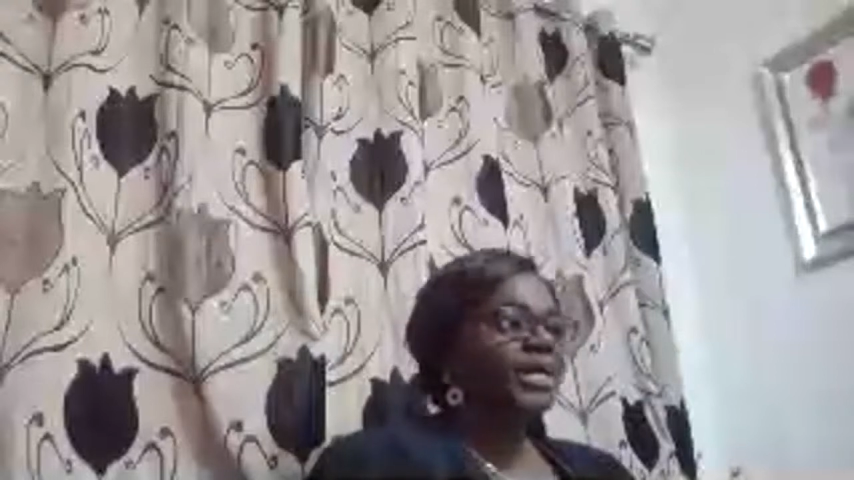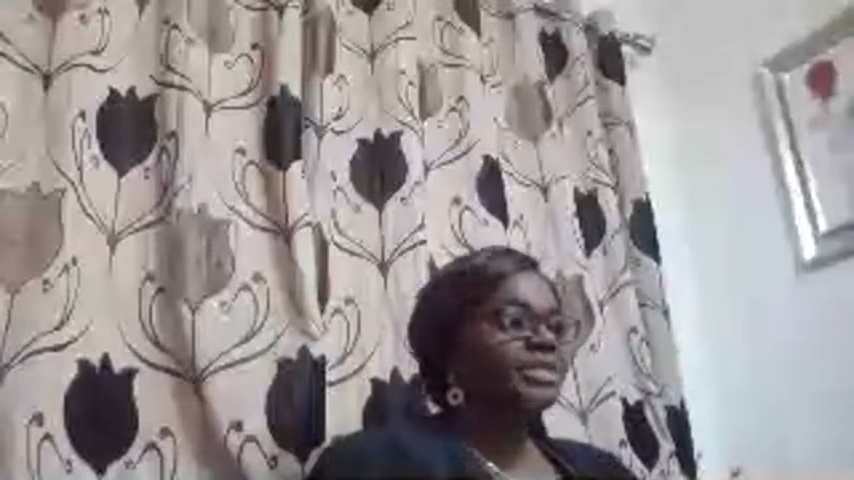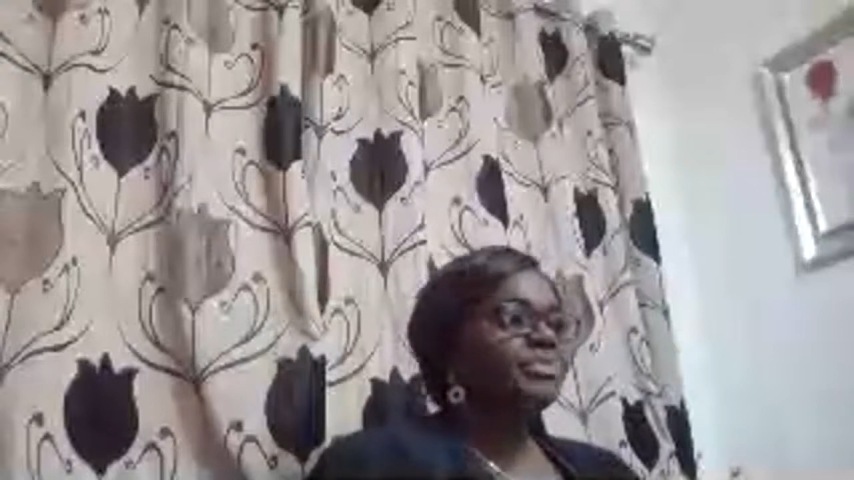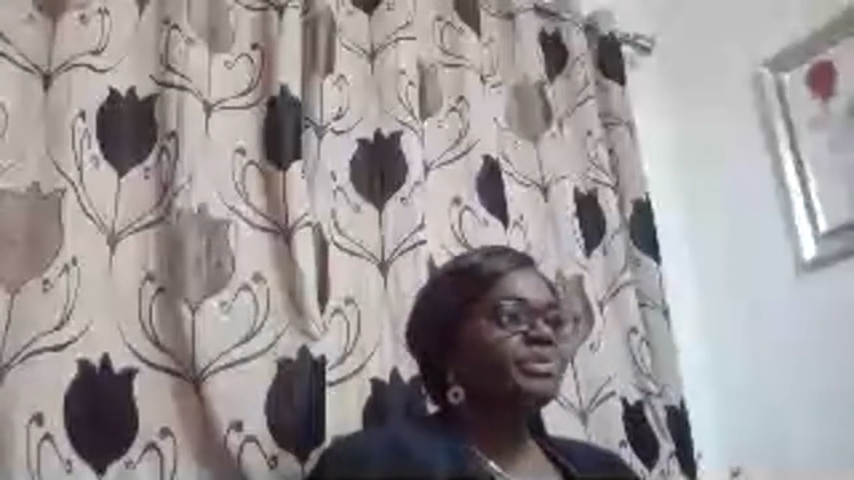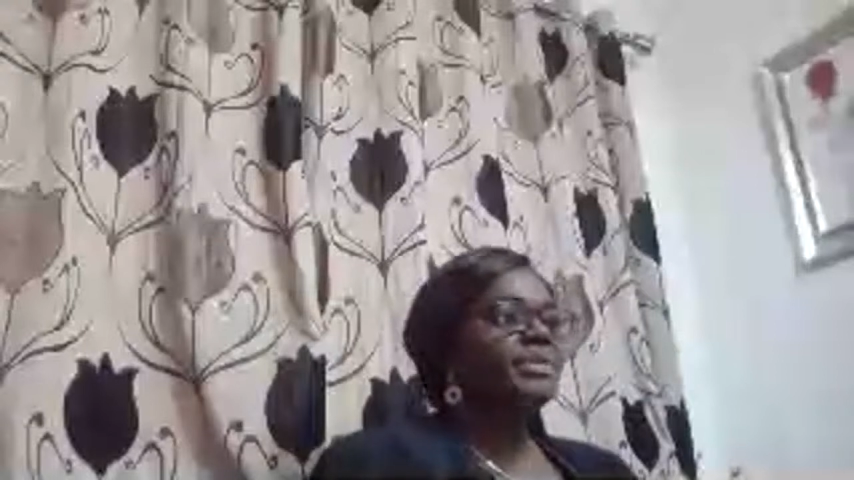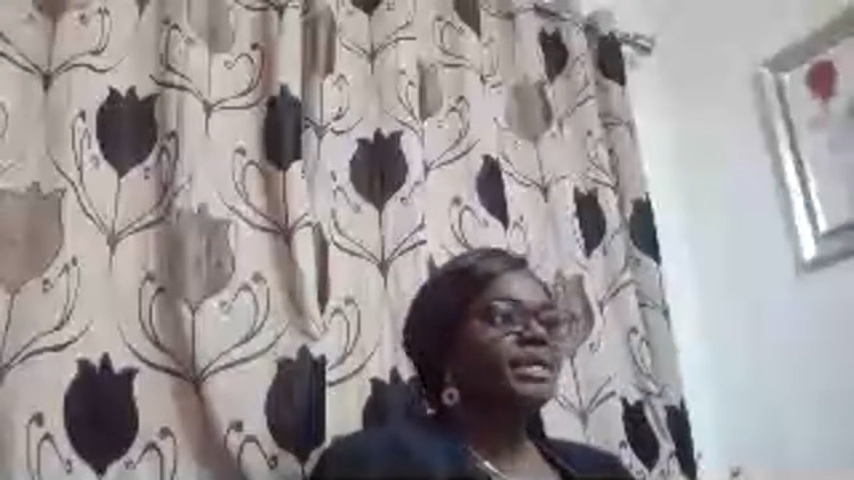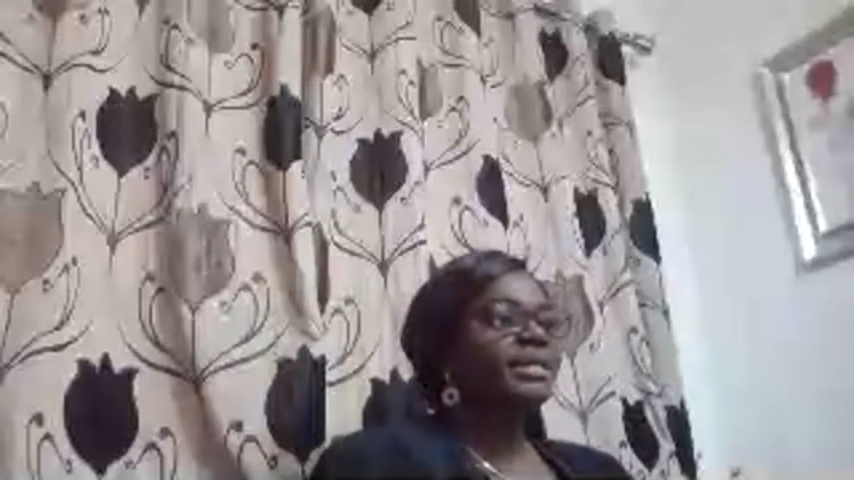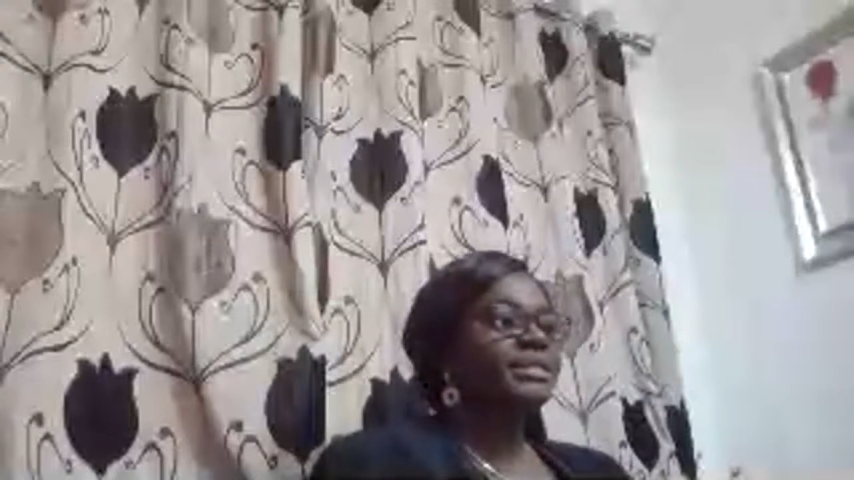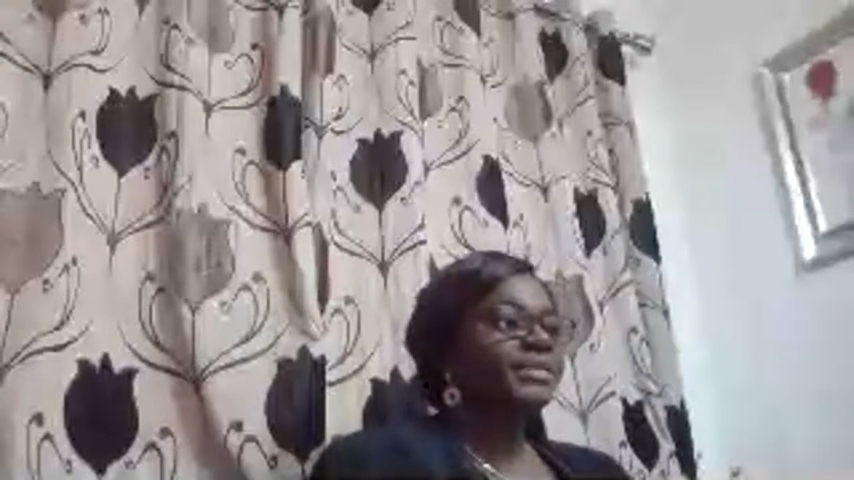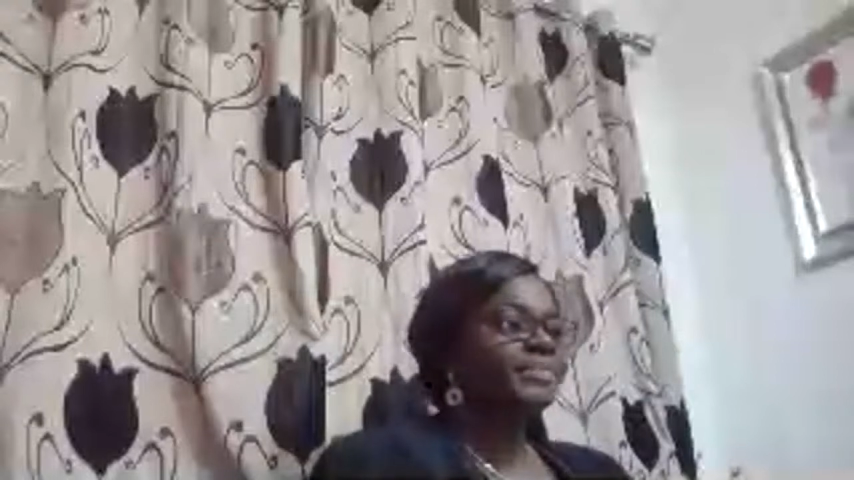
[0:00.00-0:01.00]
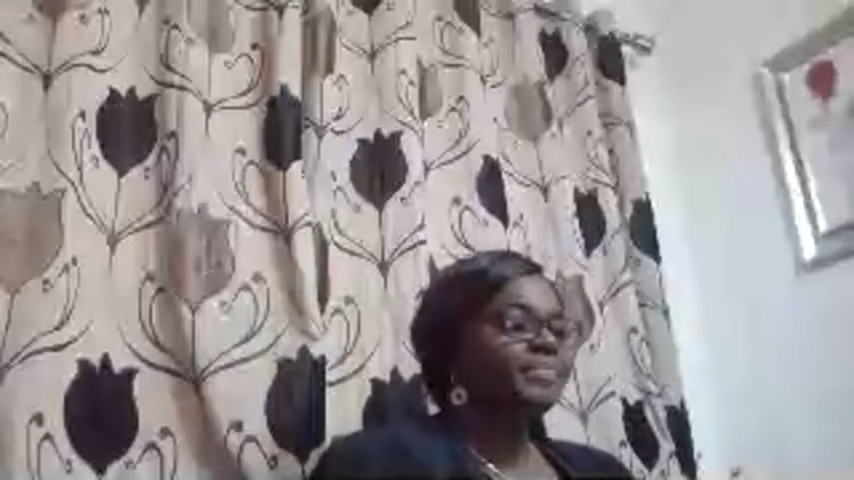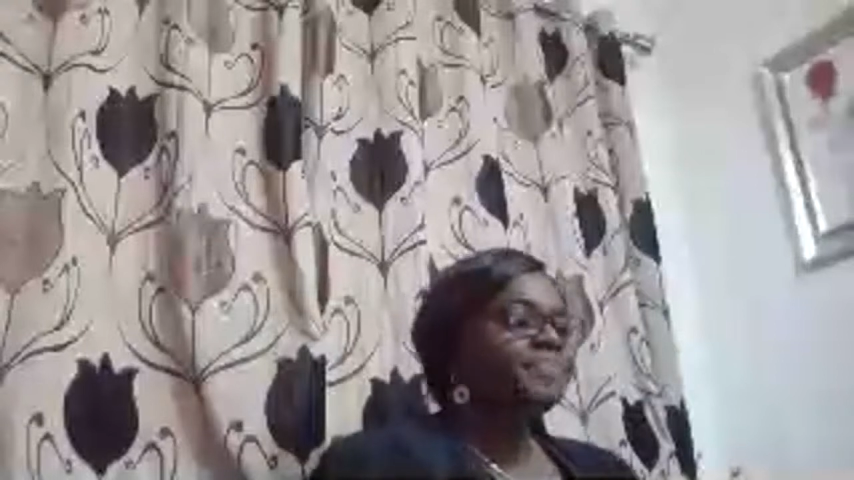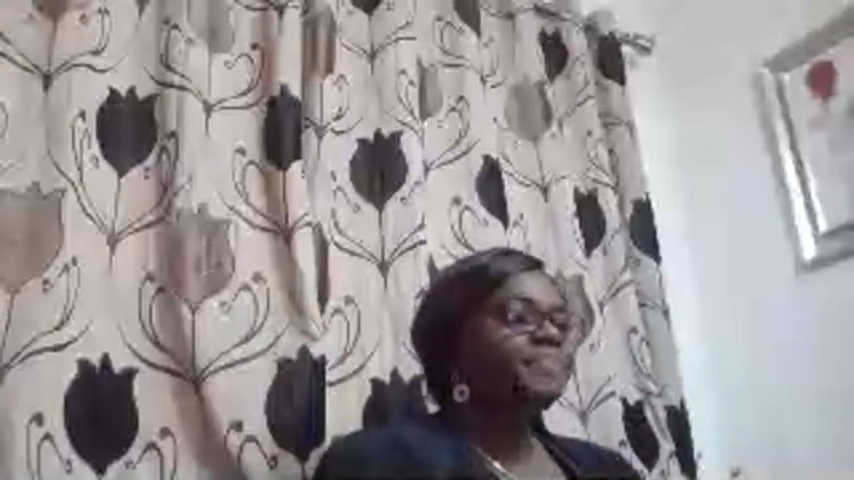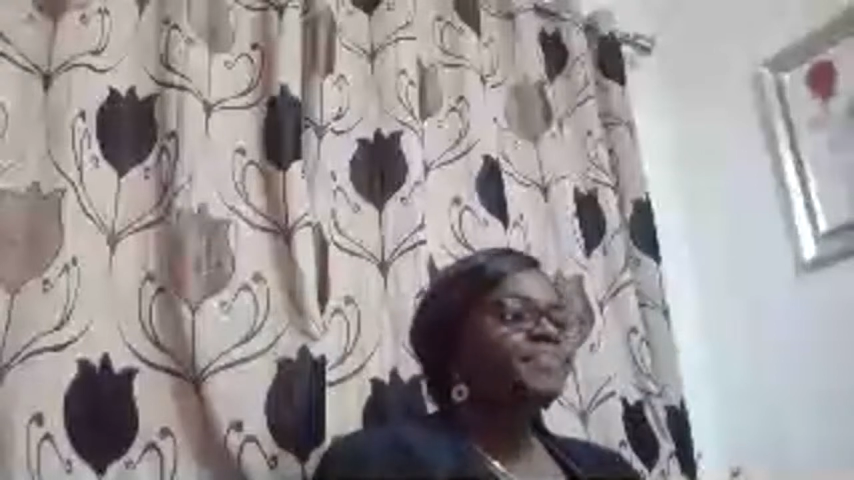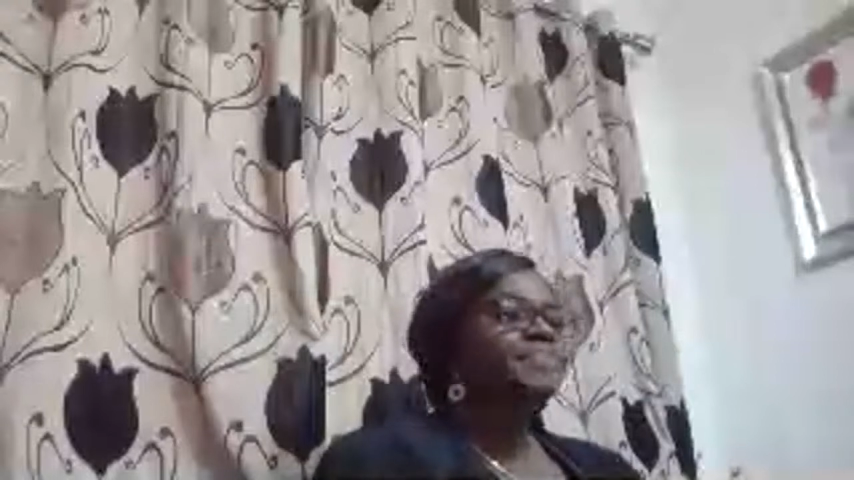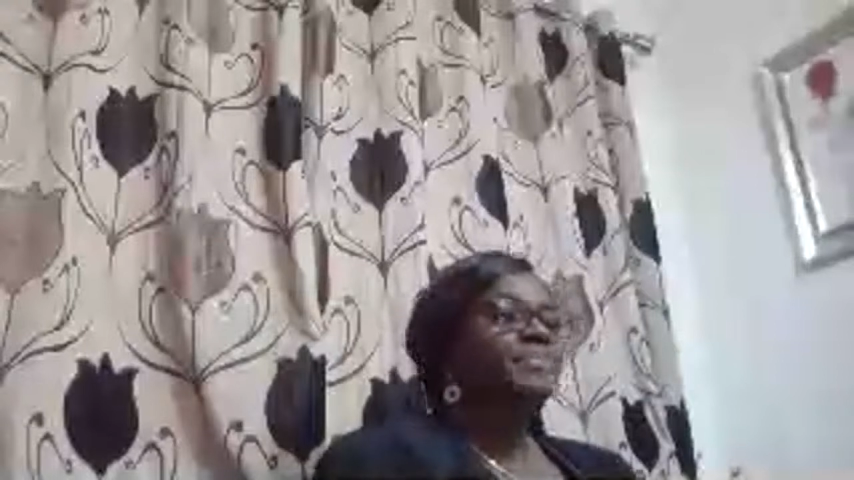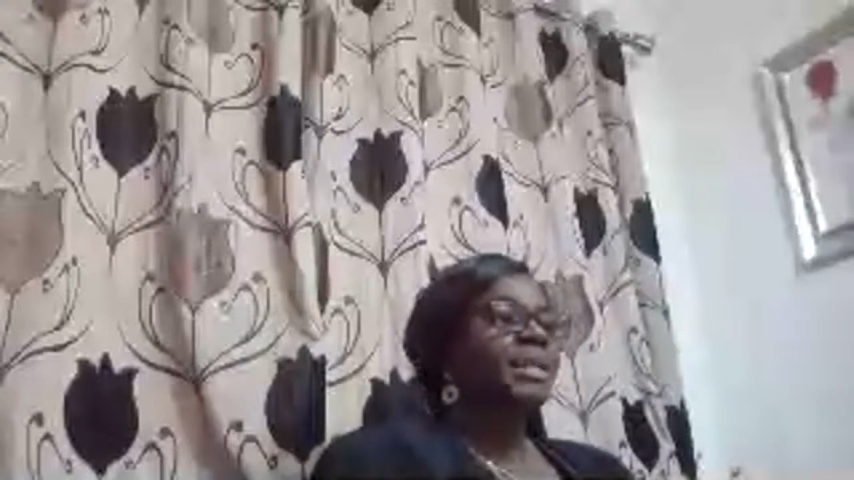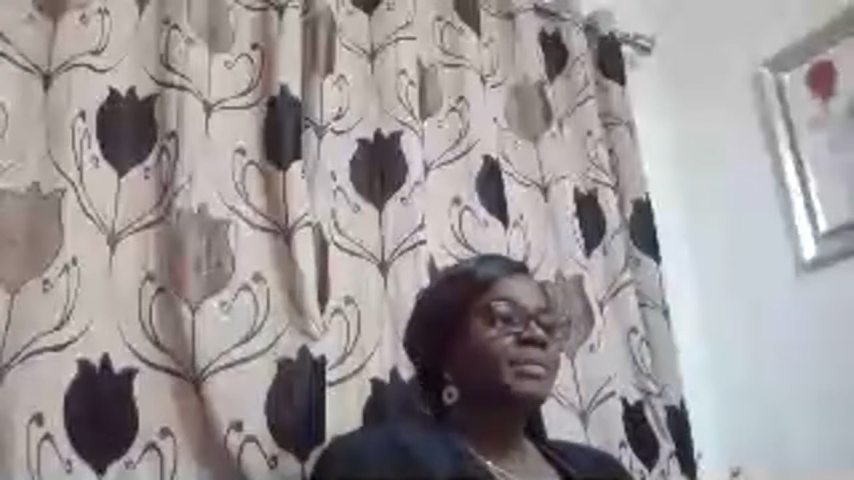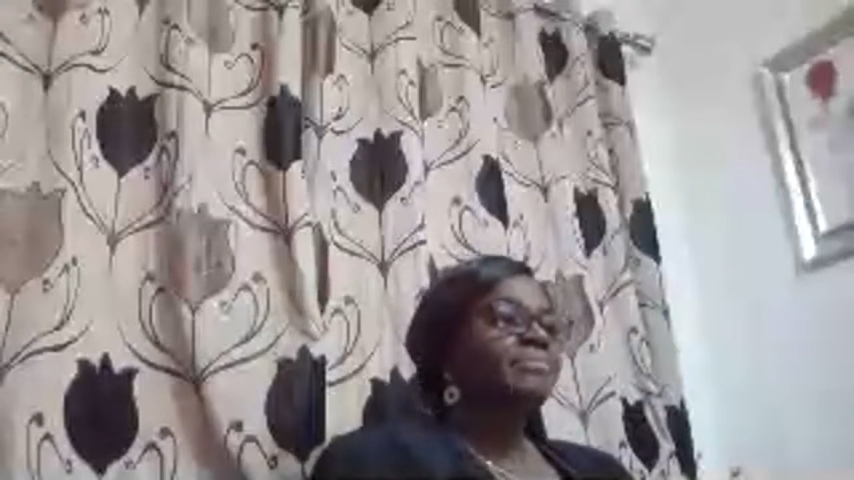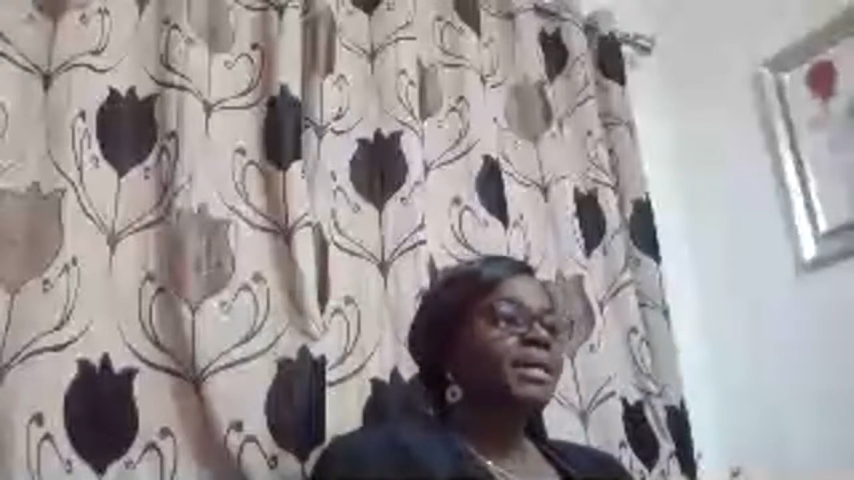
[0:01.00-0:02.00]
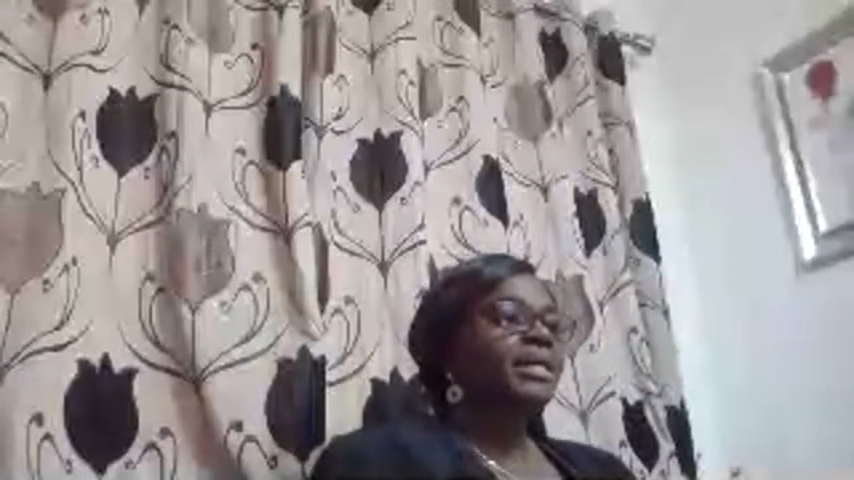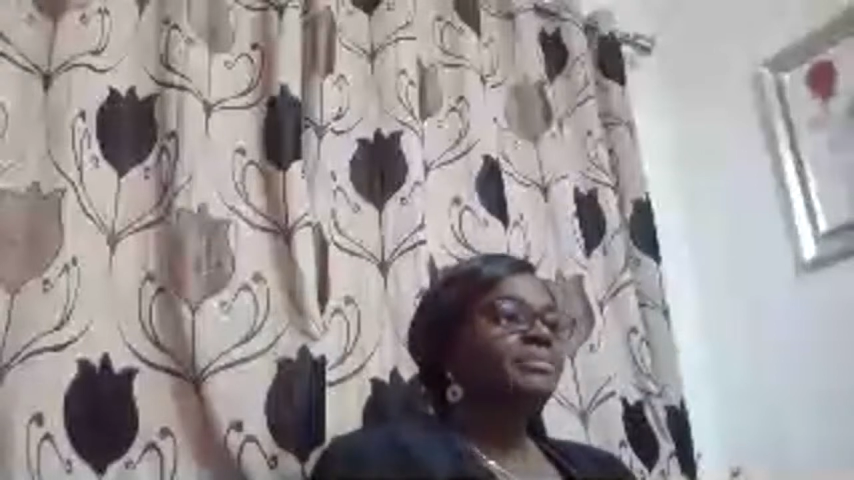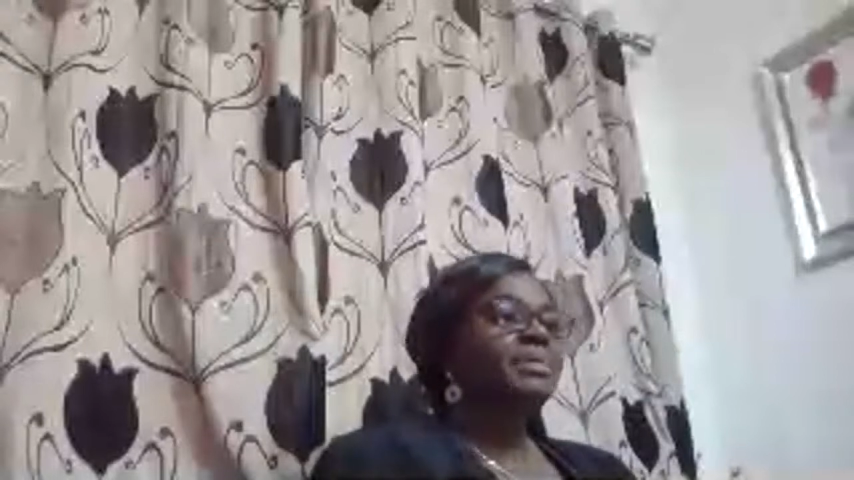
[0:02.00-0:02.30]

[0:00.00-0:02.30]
Builders. My name is